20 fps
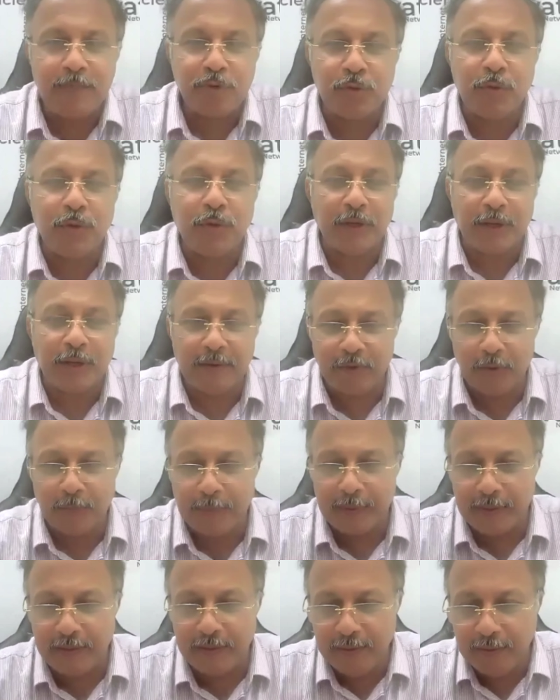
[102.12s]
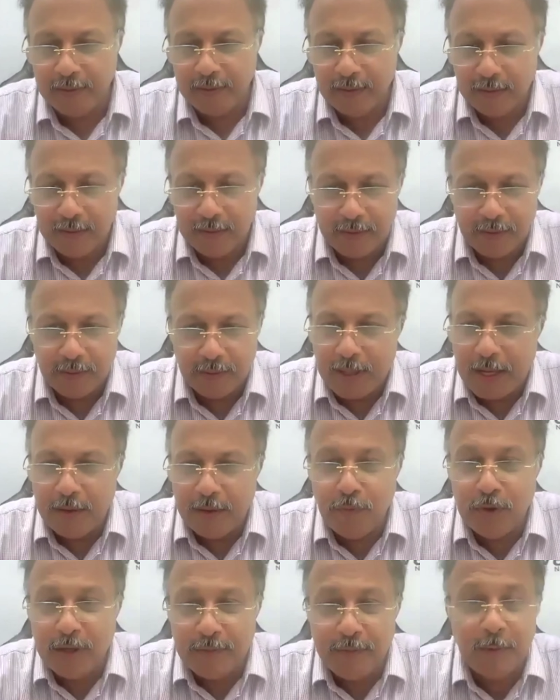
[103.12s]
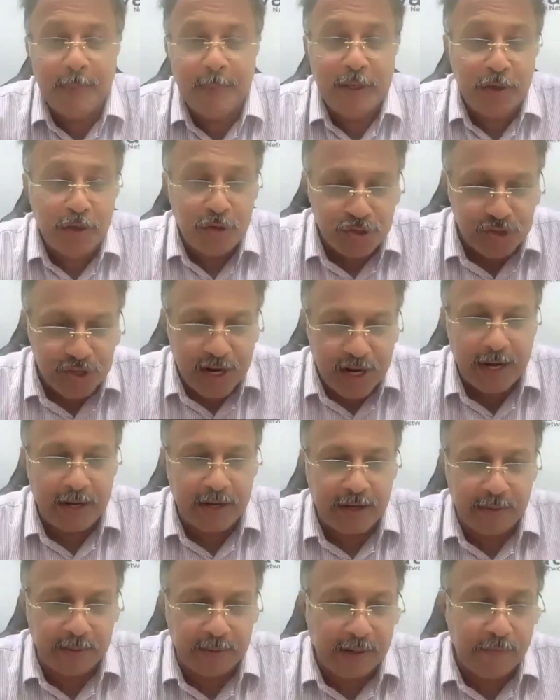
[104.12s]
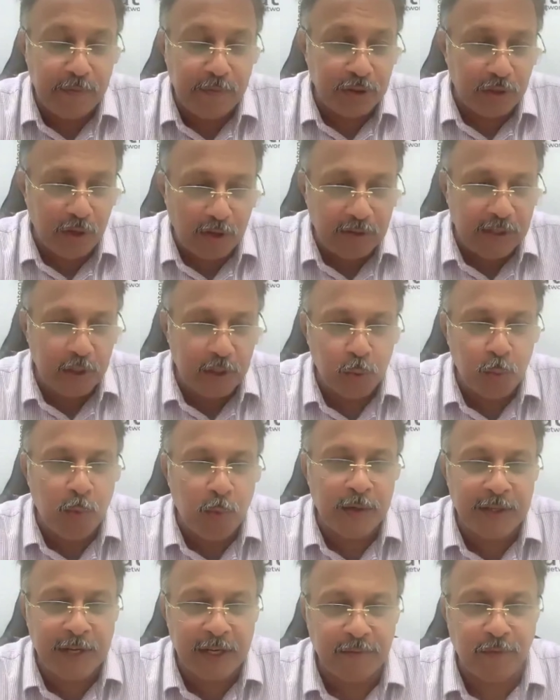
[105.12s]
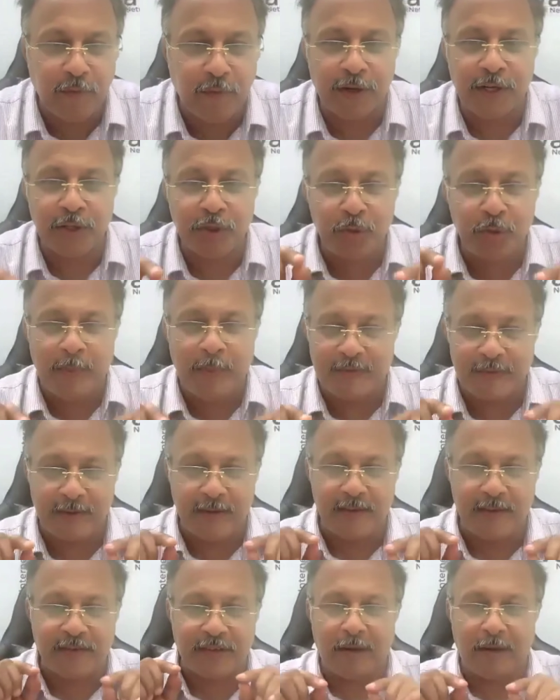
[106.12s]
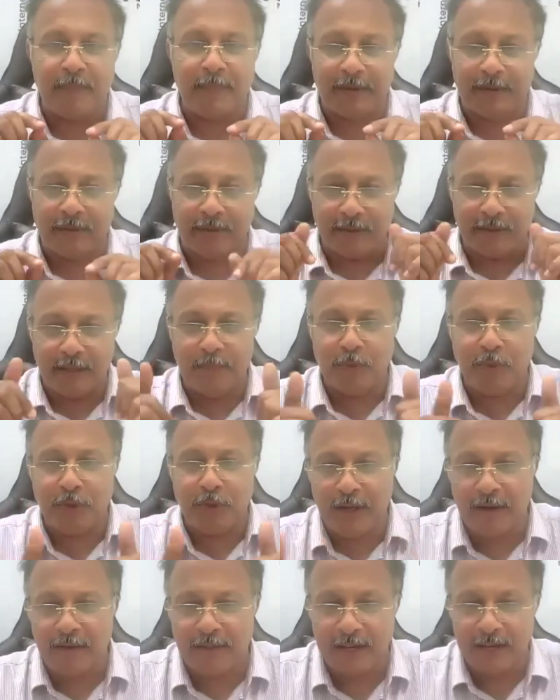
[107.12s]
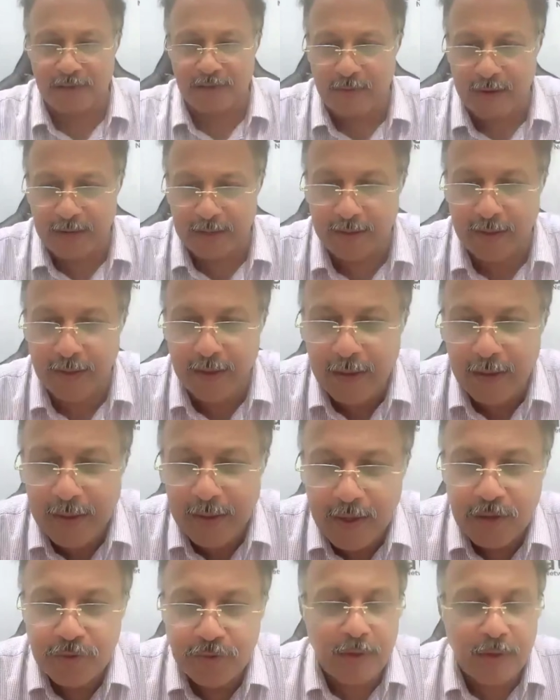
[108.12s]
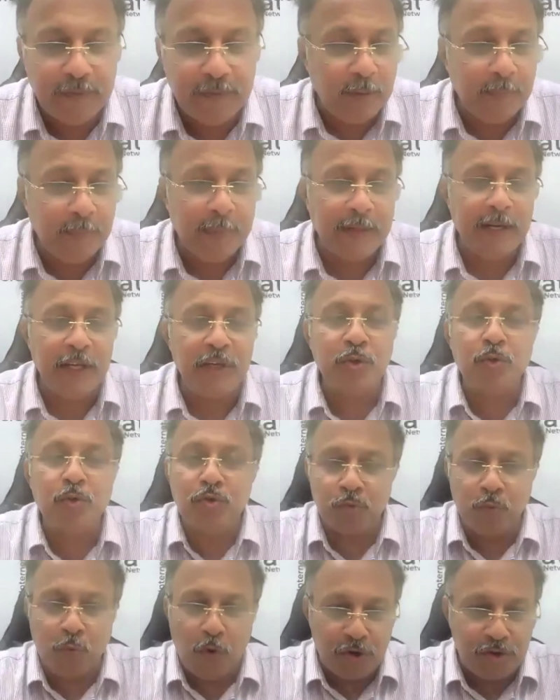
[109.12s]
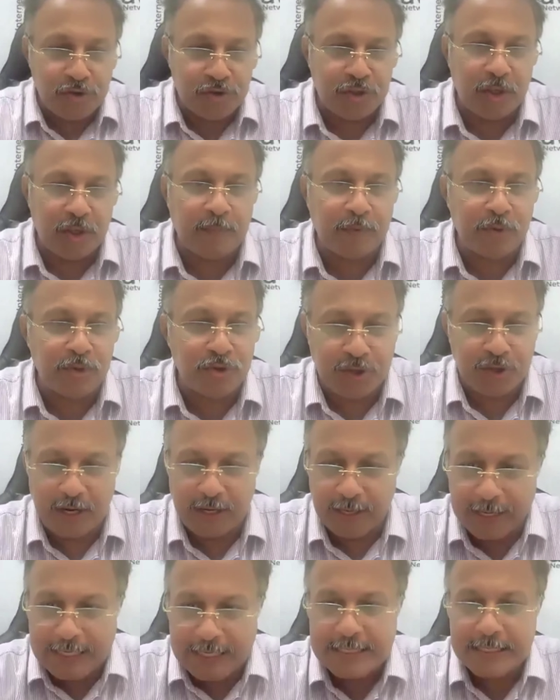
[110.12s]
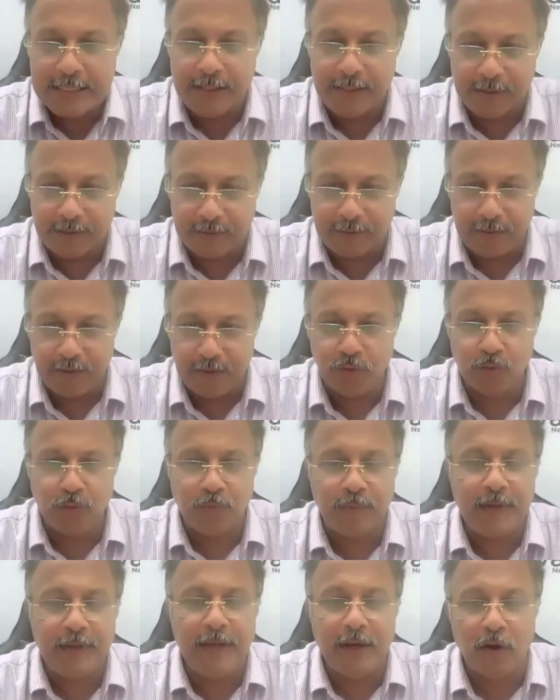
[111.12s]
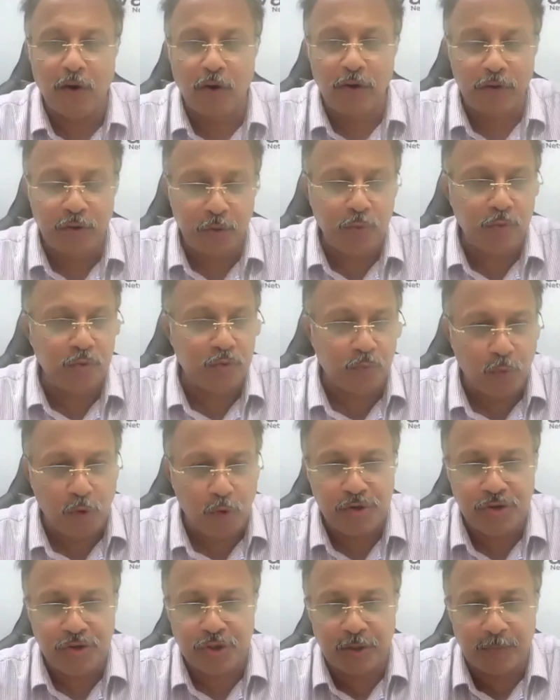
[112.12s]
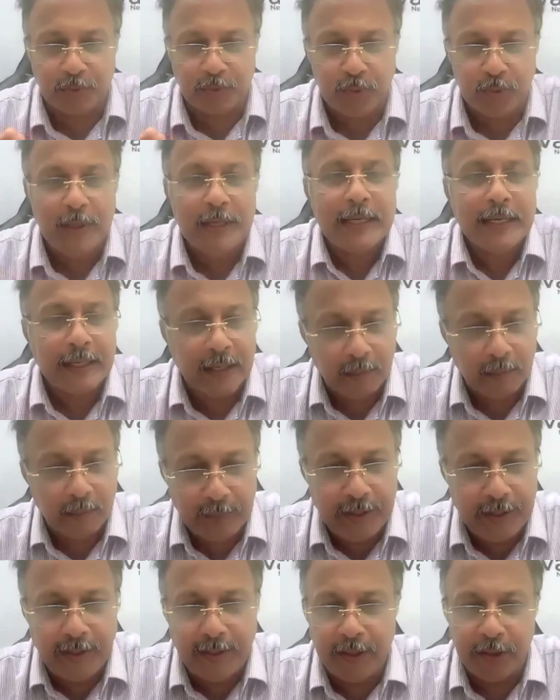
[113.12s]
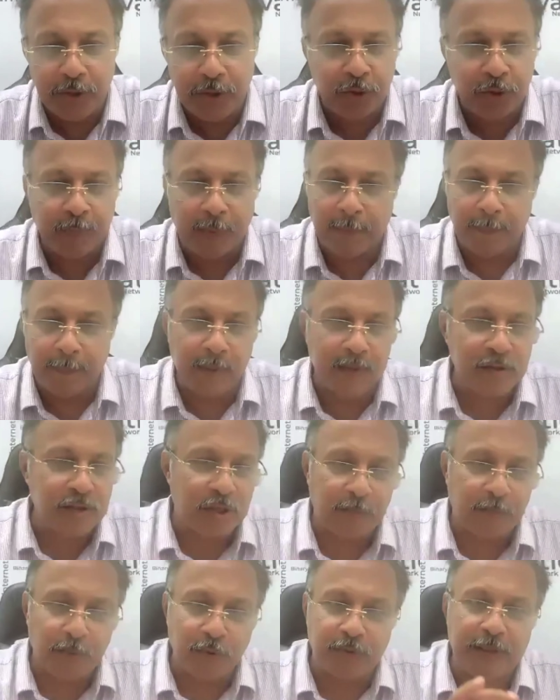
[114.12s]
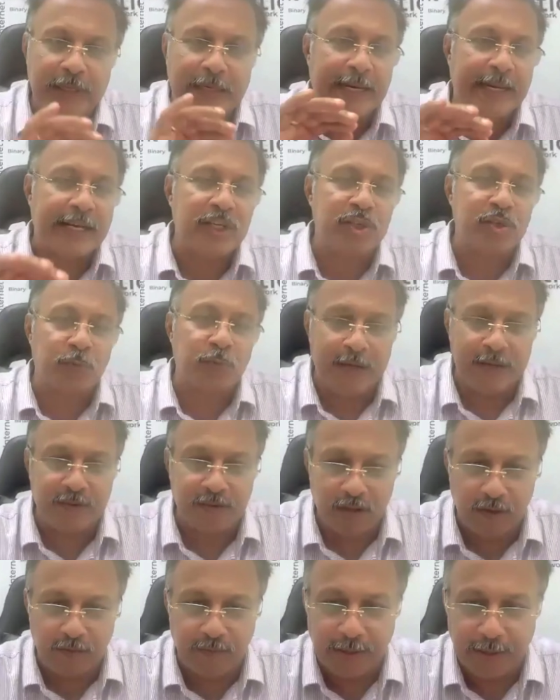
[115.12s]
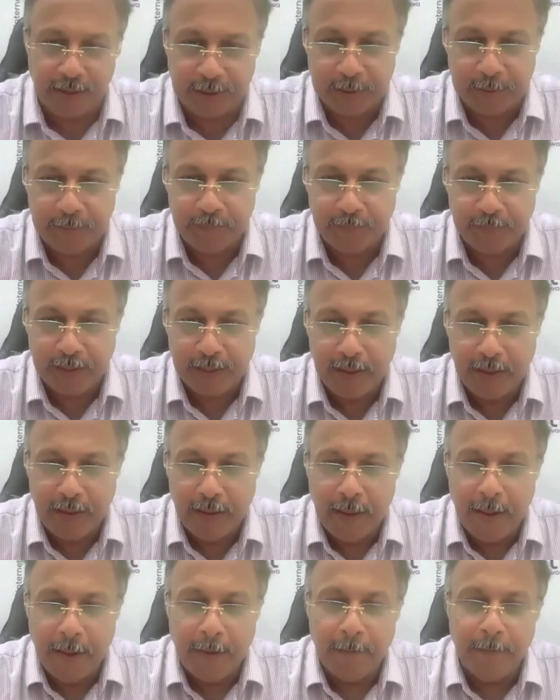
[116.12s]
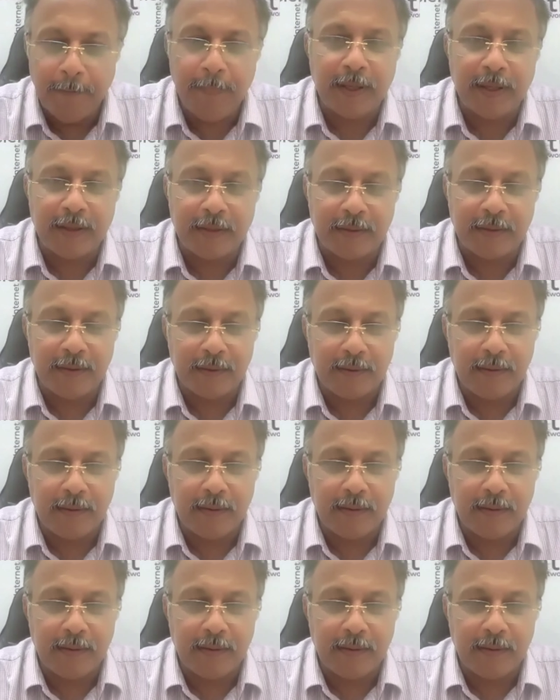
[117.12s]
I'm sure everybody, I want everybody to chat. I want all the 242 messages coming here. WA, that's fine. So everybody use WhatsApp to chat. Excellent. So we all use WhatsApp to communicate to members about the next week's event. But